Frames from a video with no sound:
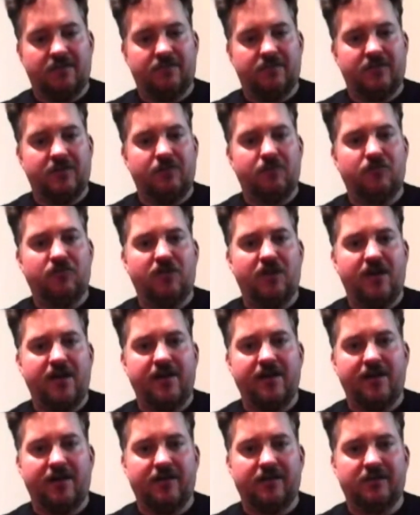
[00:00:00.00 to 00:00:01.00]
They're
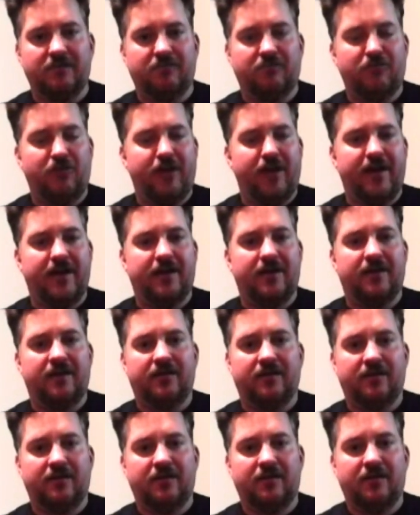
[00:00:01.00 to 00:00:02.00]
relying on the brand.
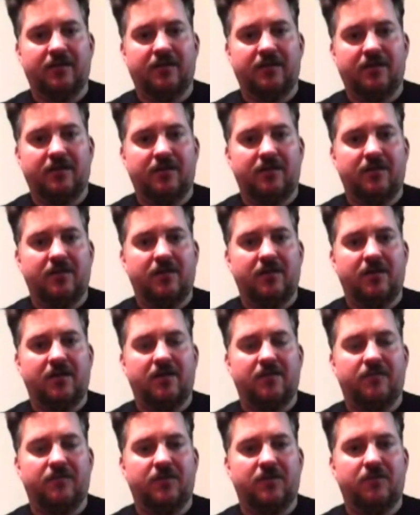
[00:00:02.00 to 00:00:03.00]

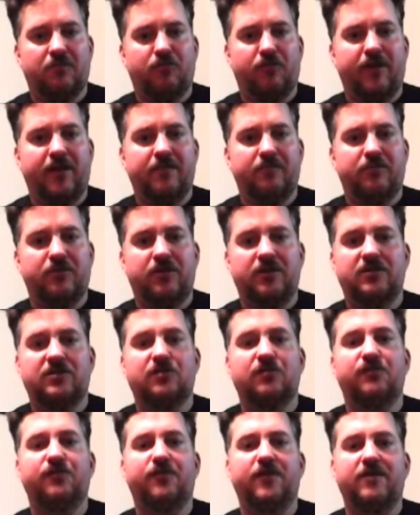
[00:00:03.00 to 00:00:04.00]
The brand being so
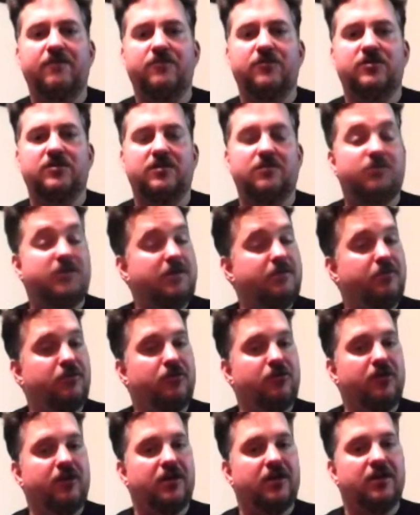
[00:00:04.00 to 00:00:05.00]
famous that people
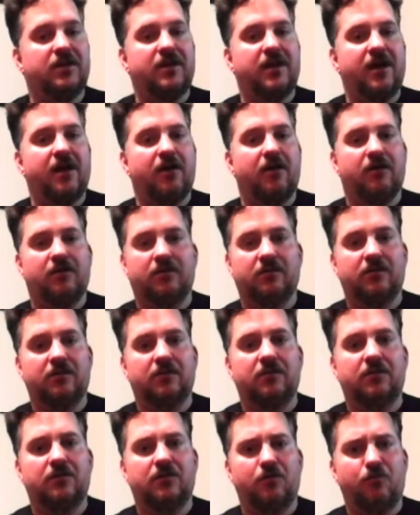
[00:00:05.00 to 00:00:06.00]
aren't going to care
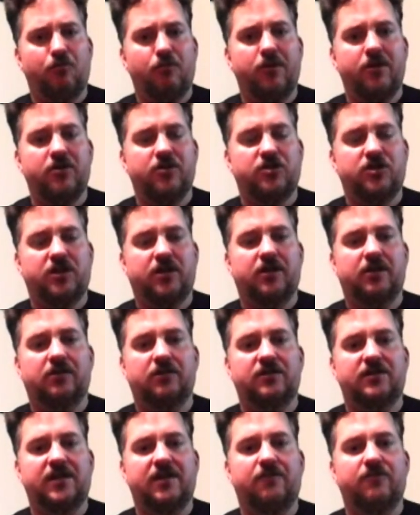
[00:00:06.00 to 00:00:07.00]
what your chicken
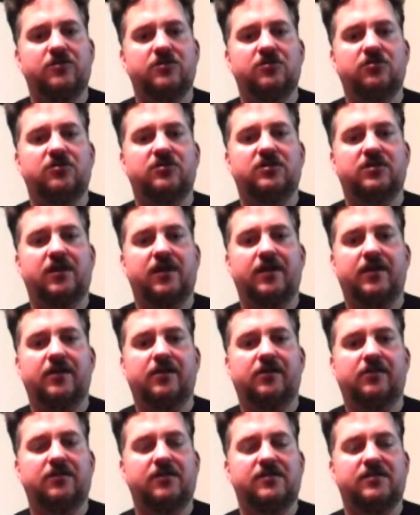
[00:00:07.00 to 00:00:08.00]
sandwich looks like. It
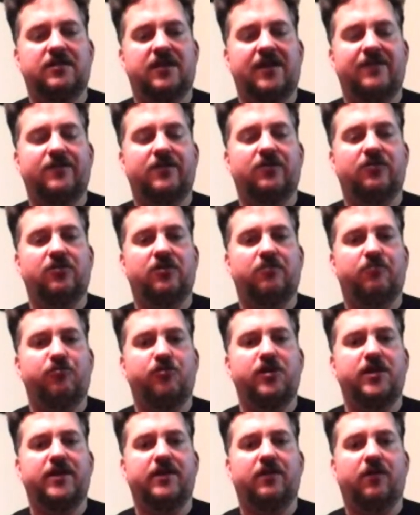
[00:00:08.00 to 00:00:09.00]
doesn't have to look
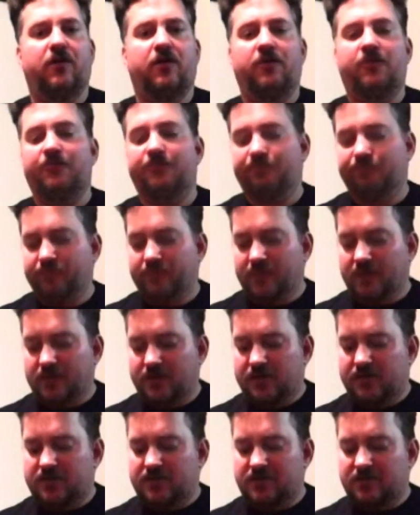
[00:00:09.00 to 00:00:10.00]
pretty at all.
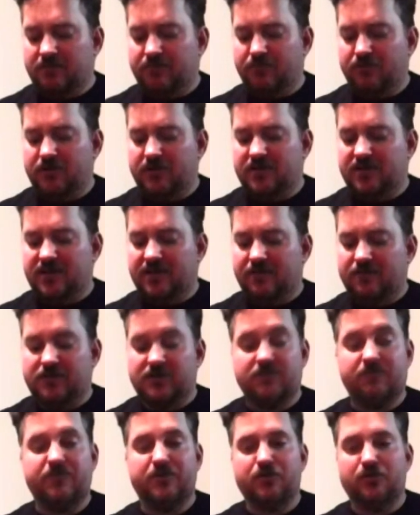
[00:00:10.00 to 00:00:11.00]
This is a pretty sandwich.
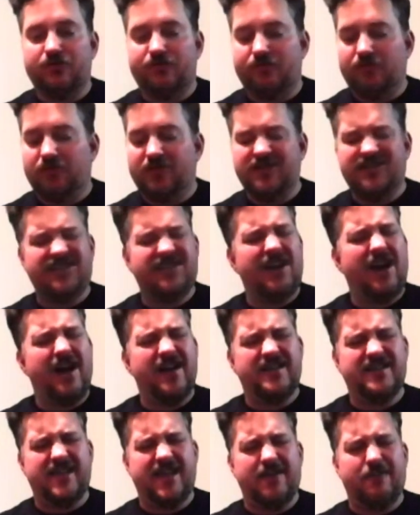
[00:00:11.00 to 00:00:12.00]
It's beautiful. It's
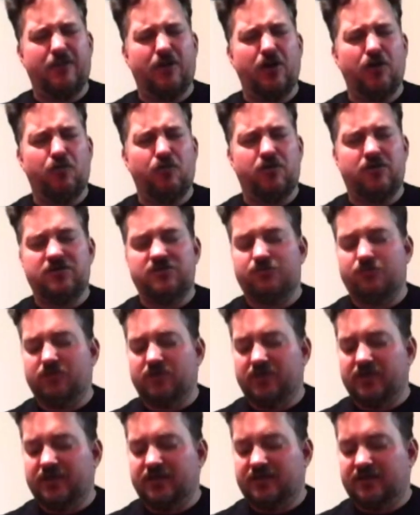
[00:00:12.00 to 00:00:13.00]
goddamn artwork is what
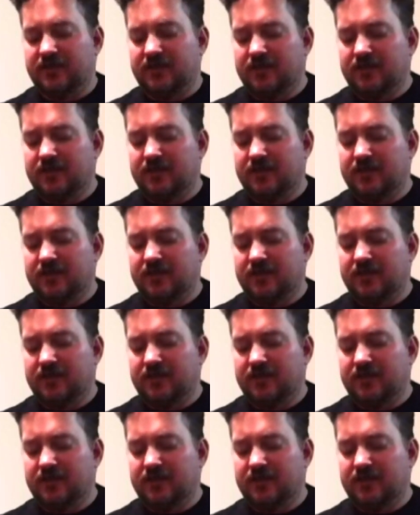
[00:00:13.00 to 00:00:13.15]
it is.